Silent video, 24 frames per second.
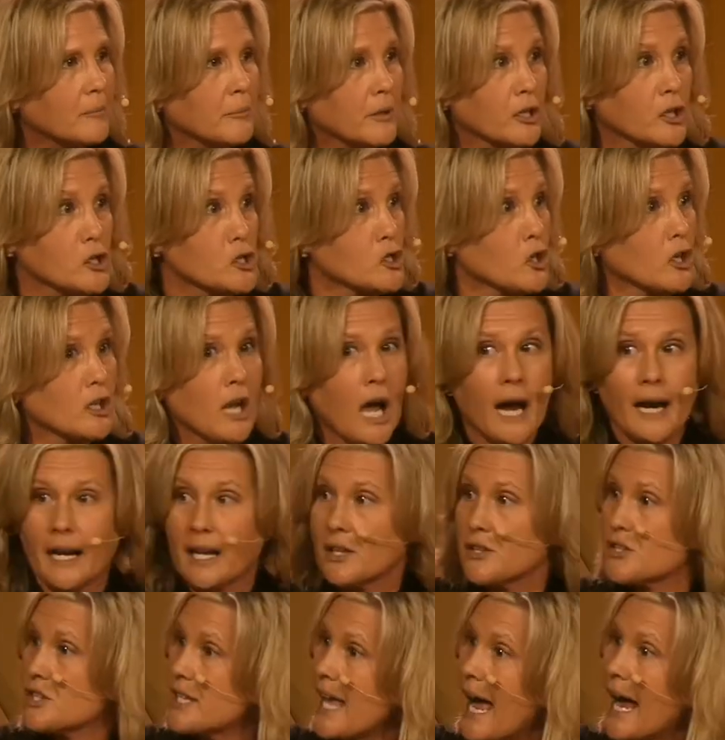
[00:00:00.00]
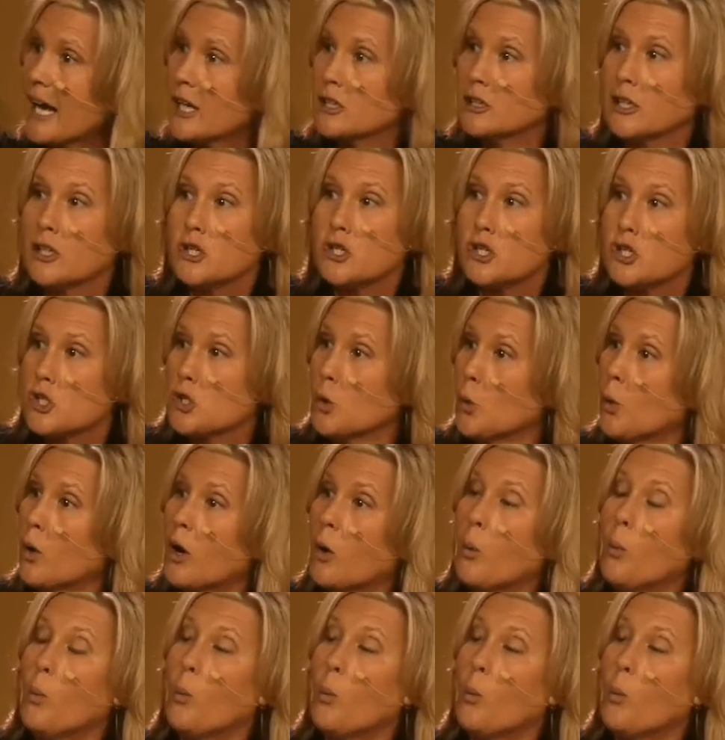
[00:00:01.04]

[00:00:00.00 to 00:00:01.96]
because you're not exactly sure